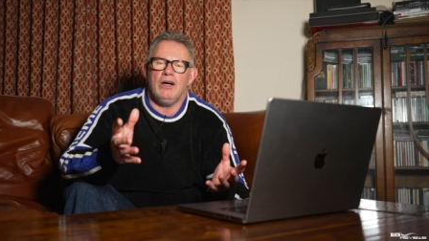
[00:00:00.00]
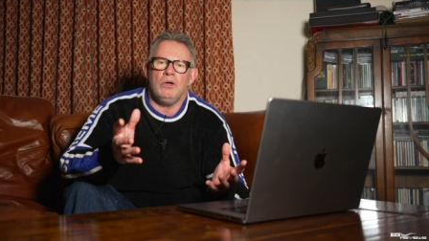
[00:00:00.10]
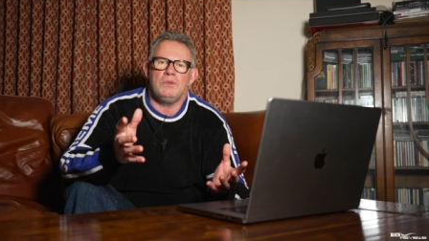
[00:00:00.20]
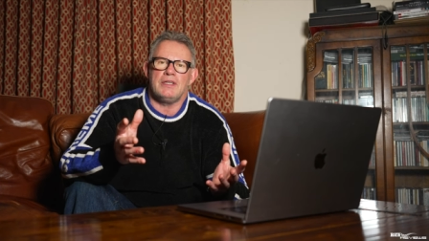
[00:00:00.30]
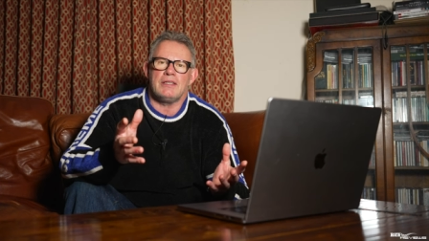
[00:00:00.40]

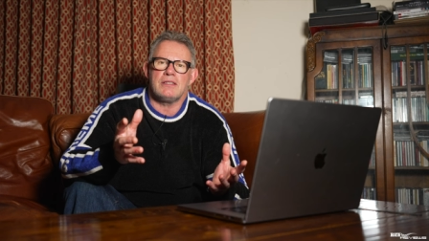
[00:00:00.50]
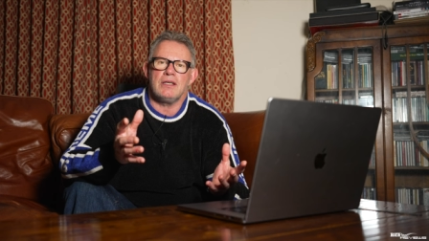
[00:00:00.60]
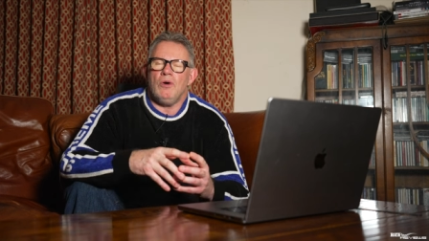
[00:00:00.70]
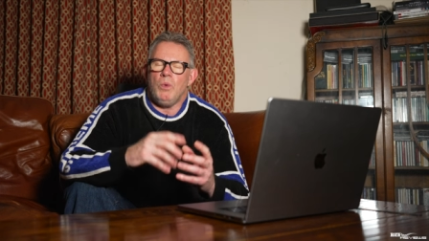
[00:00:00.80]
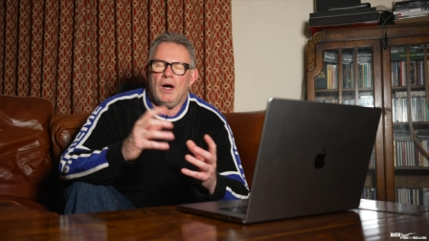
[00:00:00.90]
oldest
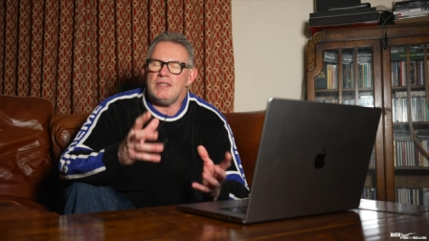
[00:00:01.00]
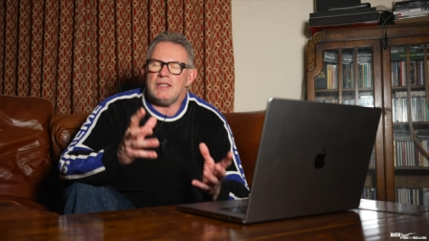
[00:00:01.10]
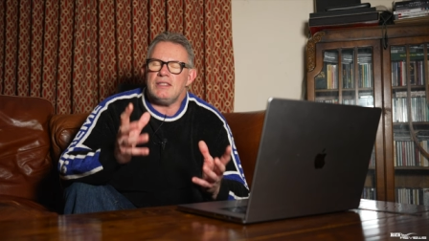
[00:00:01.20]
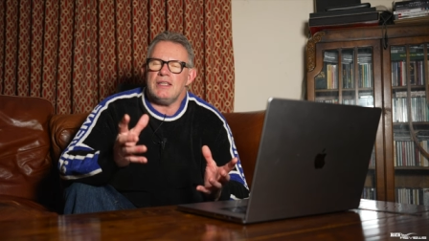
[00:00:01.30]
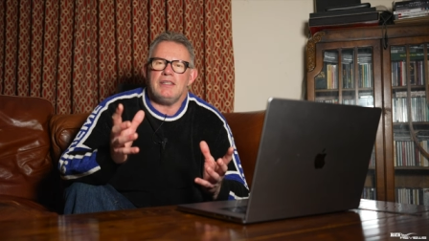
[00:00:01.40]
why is
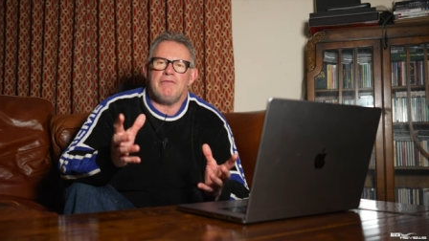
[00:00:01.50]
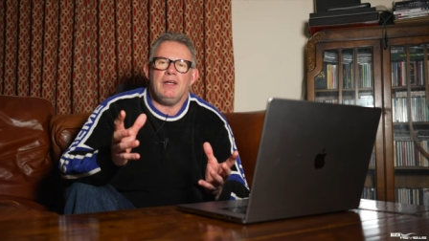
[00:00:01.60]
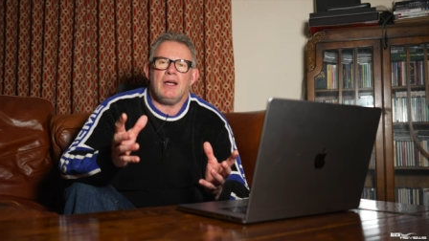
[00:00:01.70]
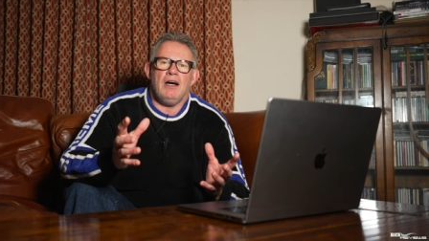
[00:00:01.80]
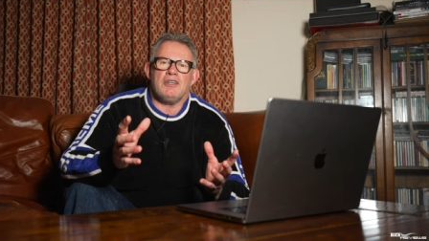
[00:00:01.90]
there
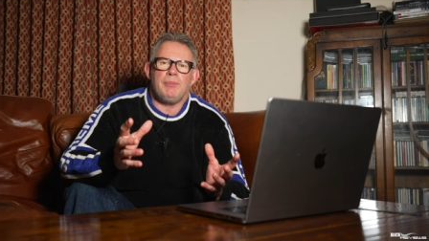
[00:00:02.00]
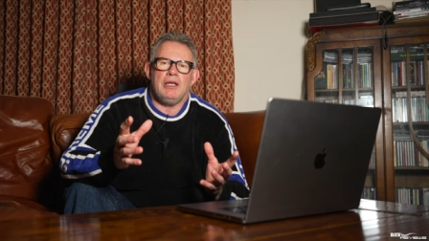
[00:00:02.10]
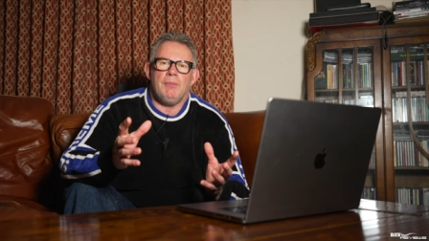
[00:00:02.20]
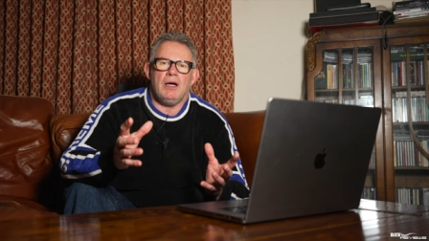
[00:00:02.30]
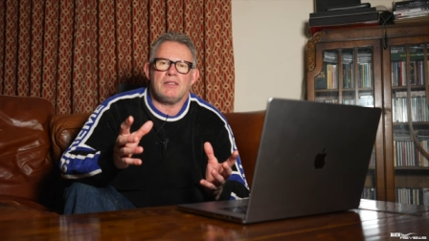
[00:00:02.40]
63 cars
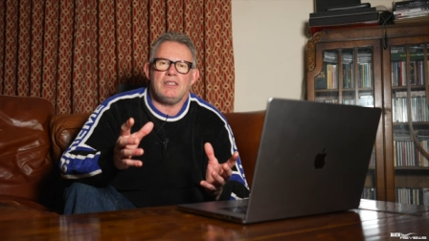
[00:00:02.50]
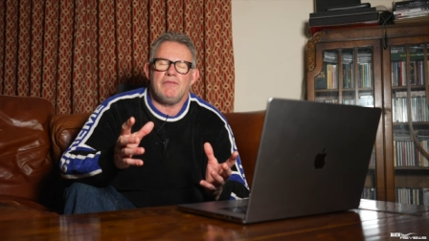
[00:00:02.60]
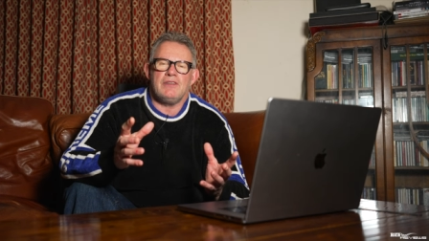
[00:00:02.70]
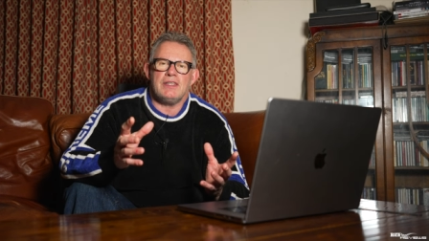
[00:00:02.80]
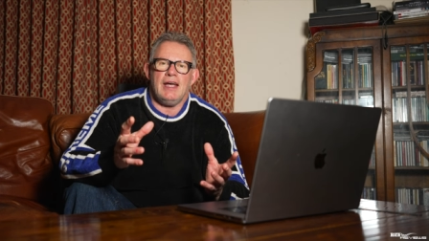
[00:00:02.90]
being marketed
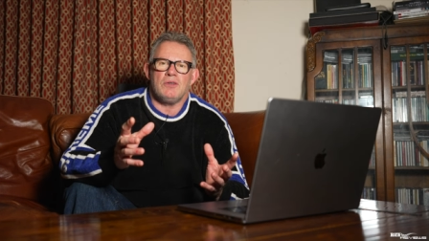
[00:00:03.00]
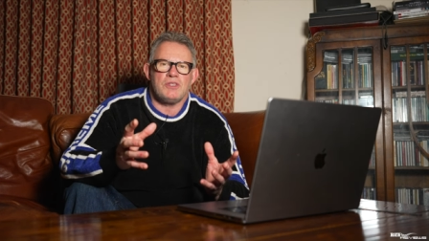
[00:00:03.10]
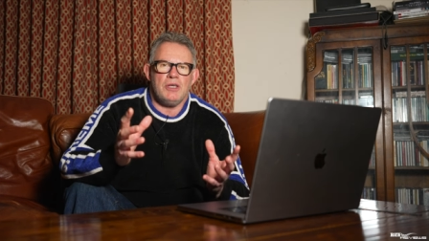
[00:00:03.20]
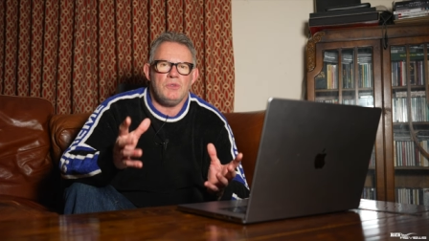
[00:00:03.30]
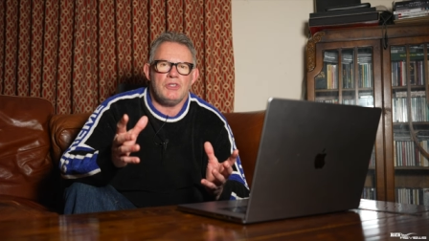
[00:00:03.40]
for sale
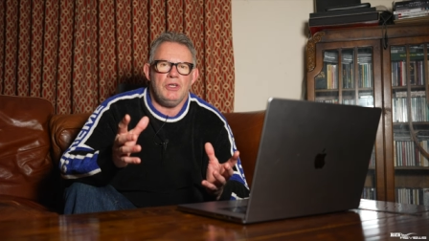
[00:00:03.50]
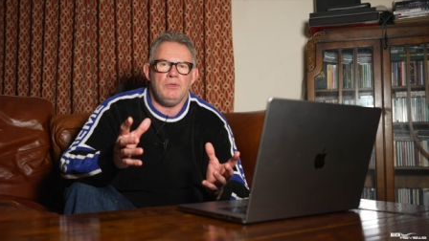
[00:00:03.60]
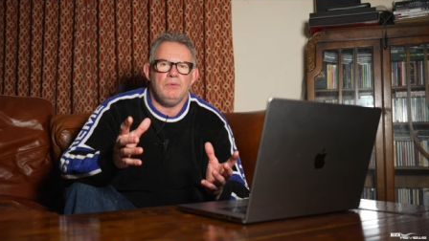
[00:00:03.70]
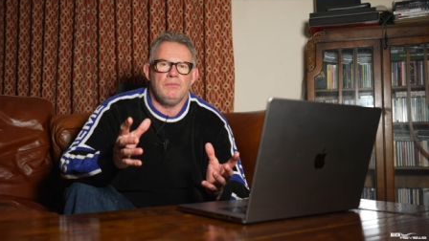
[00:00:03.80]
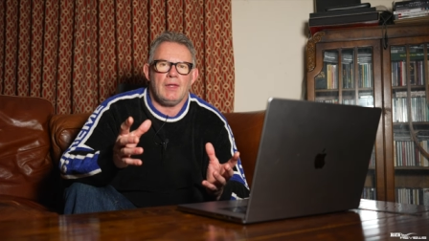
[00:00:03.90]
so
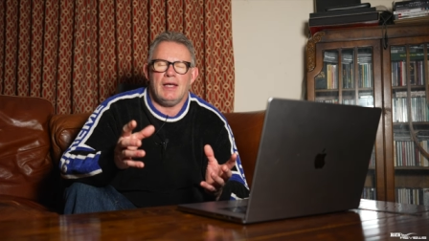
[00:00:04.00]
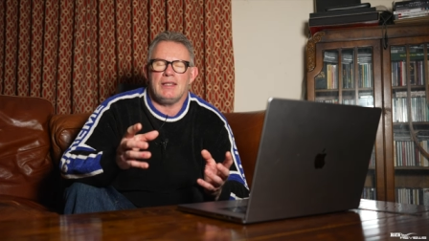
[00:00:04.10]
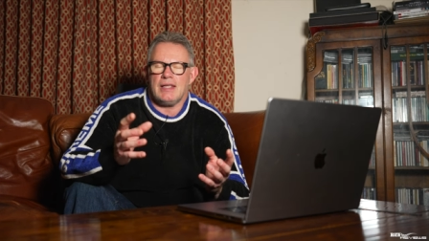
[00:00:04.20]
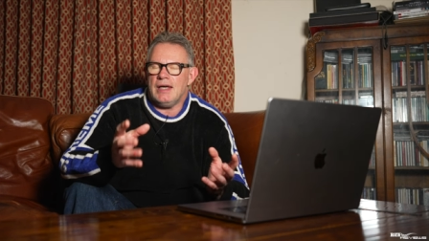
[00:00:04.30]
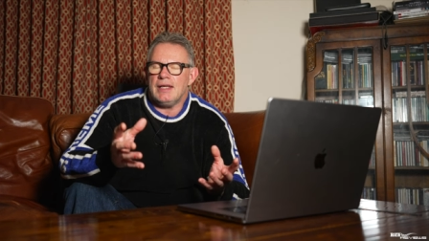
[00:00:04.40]
soon
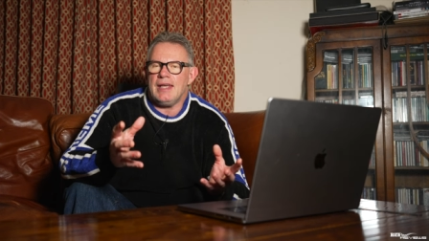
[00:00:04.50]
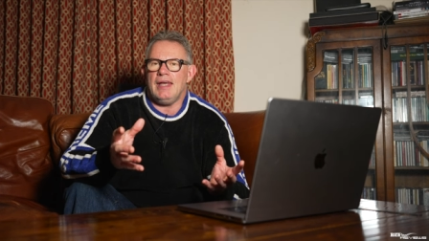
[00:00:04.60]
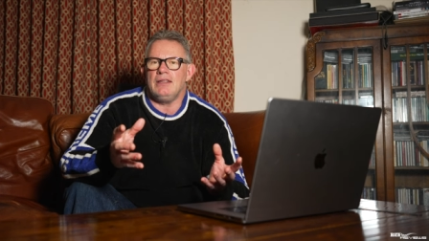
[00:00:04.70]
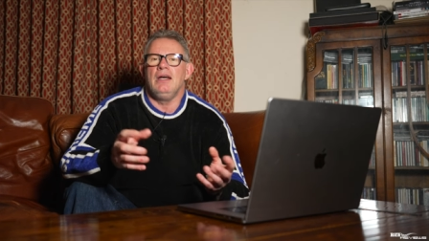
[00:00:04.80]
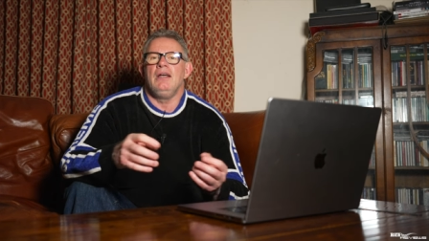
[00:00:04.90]
and and
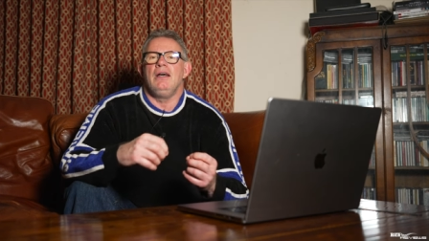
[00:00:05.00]
again